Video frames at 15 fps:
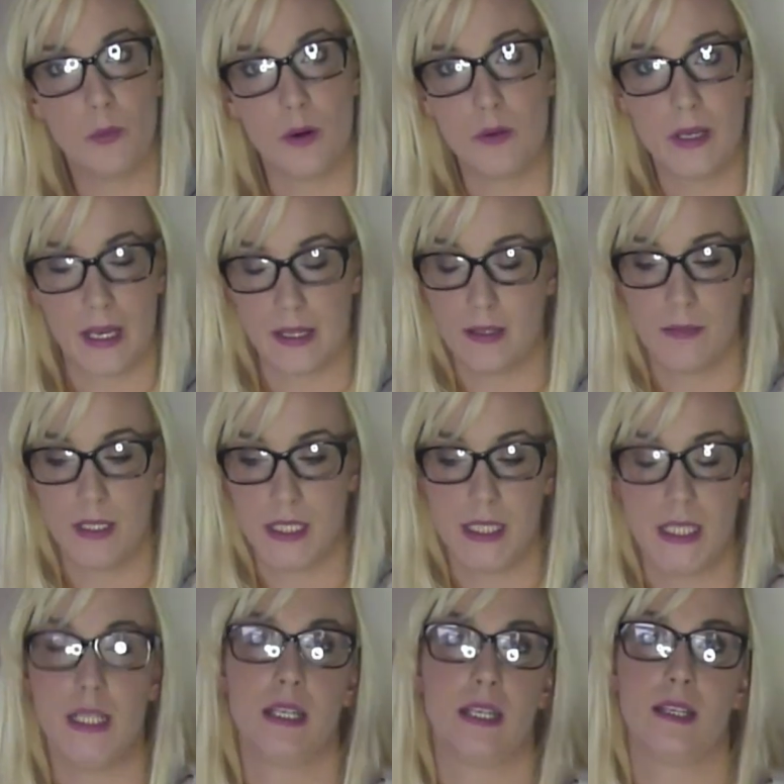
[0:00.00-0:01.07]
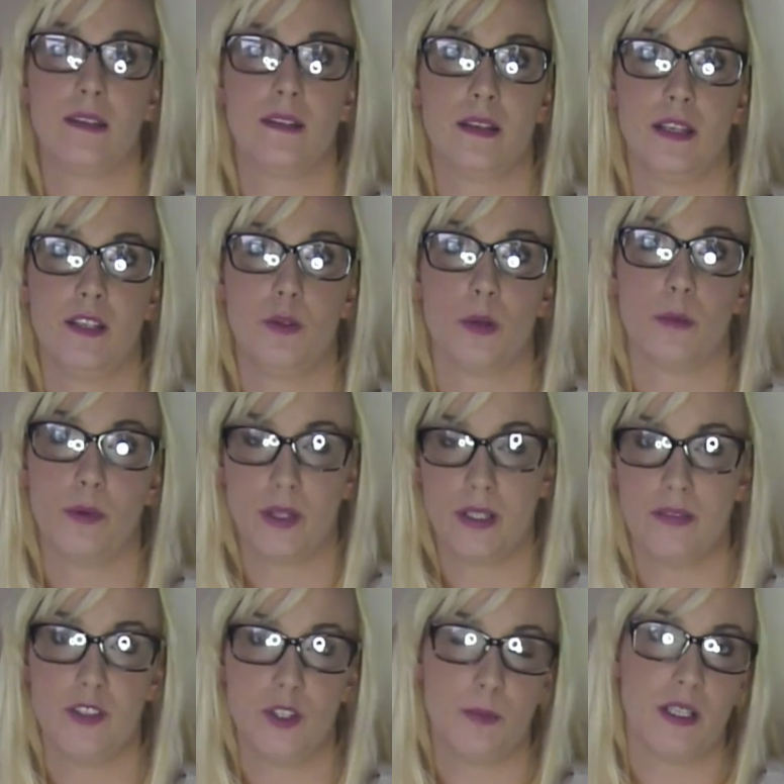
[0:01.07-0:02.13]
get them to see things in your point
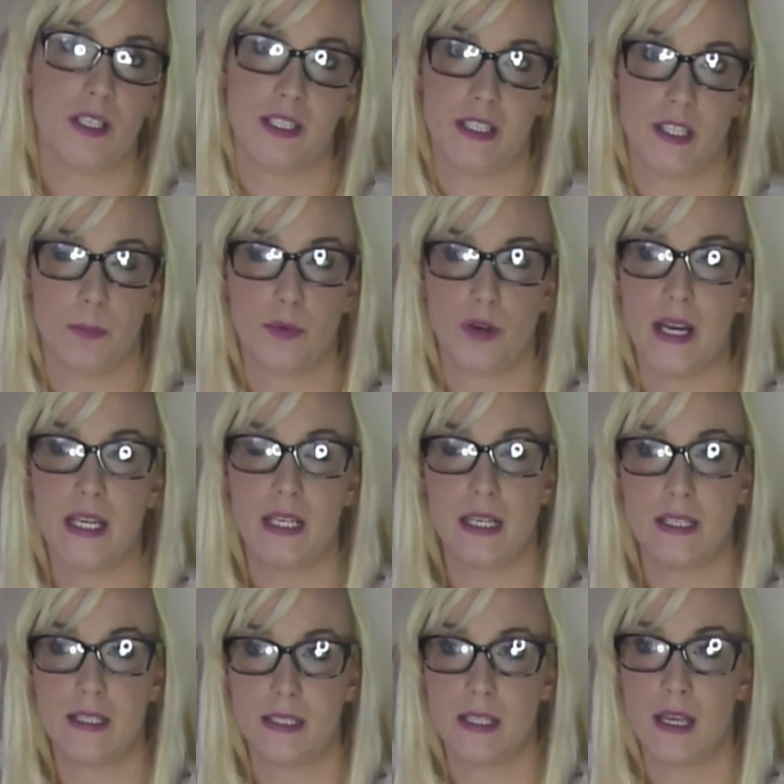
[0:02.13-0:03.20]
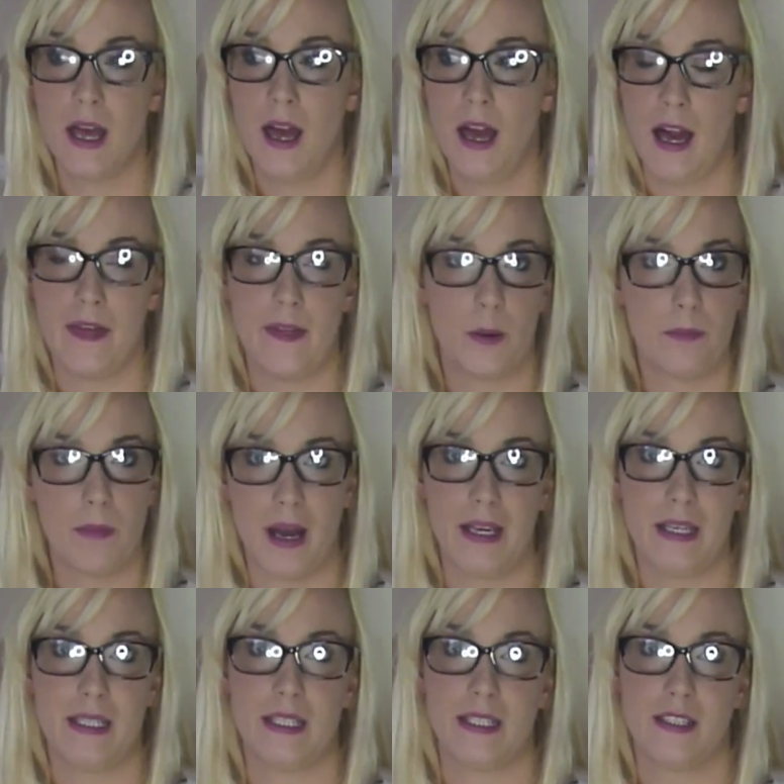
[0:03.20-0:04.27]
of view, because their brain is, and their
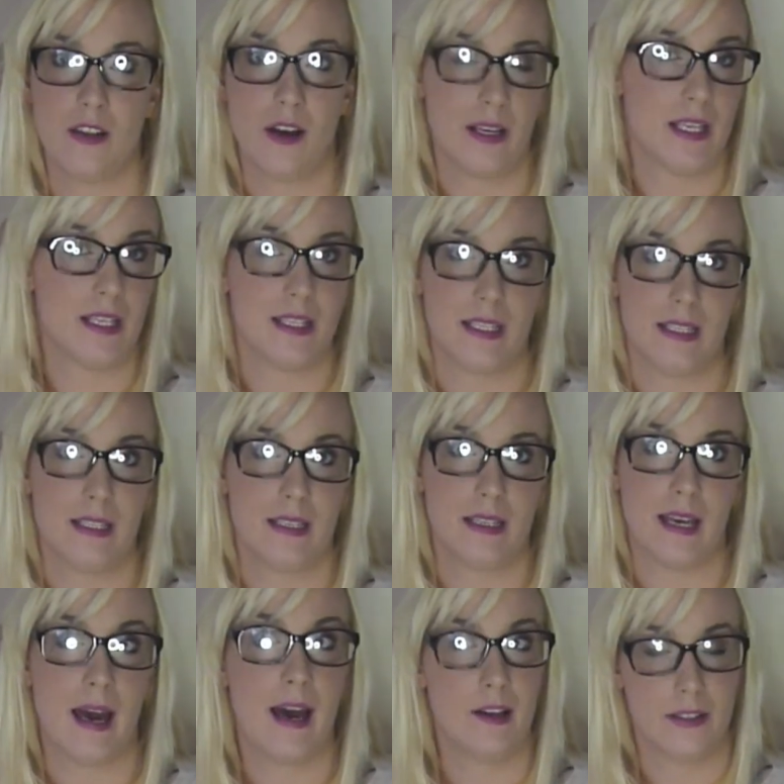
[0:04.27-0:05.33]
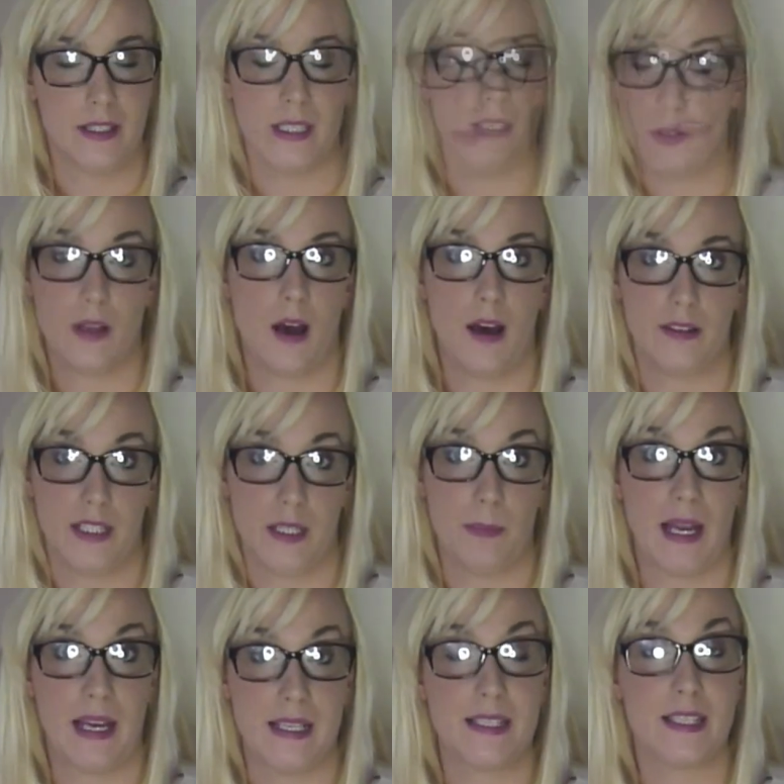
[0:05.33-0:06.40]
mind is not in the healthy
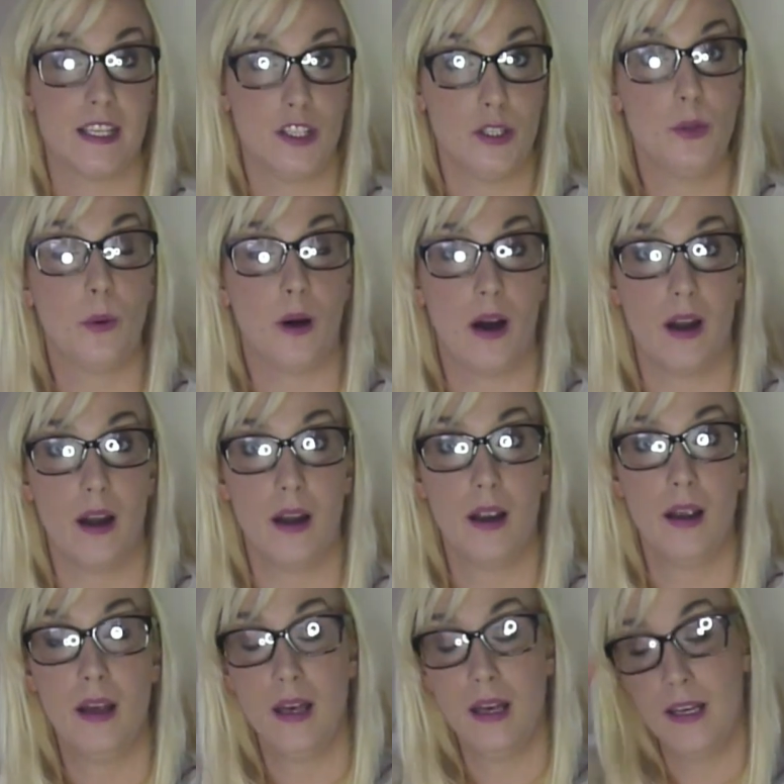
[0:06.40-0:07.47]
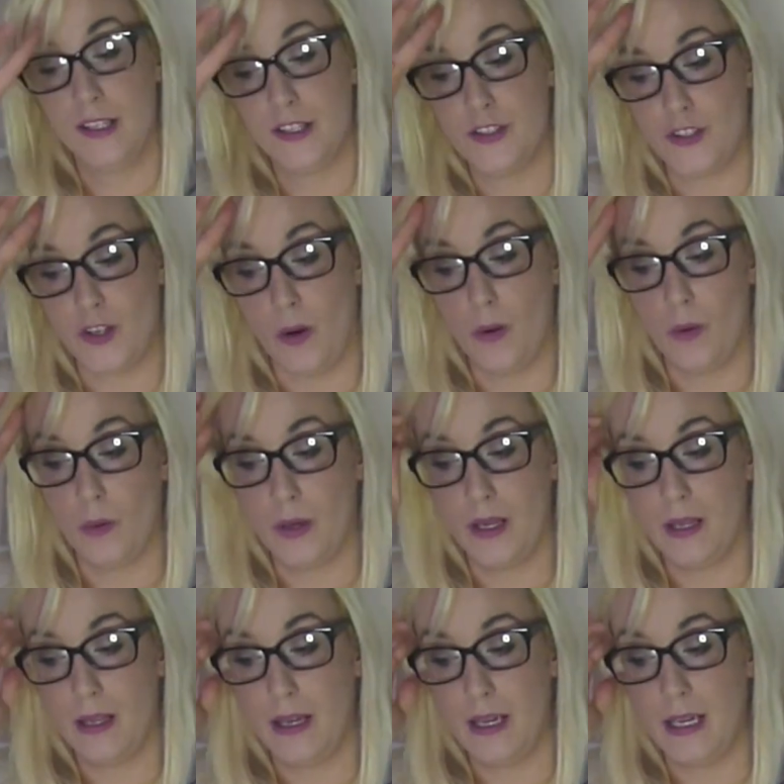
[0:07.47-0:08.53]
place that you are. So
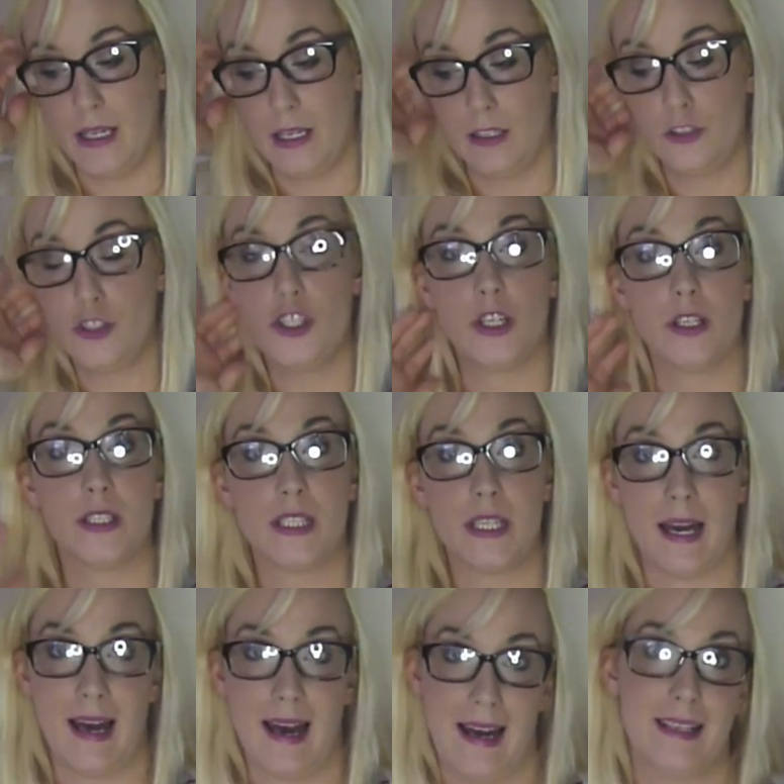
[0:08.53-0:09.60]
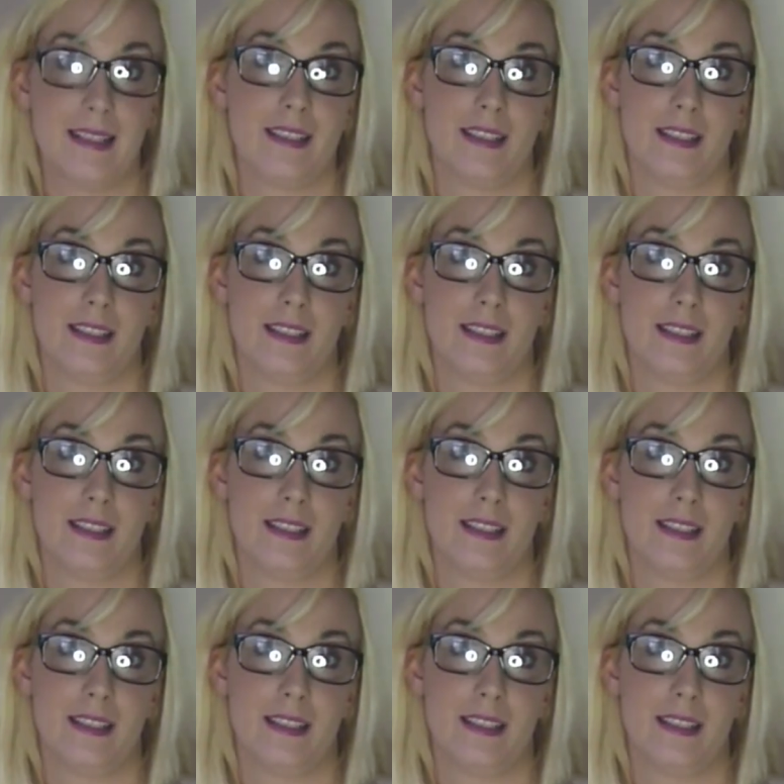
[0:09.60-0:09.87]
it'll just add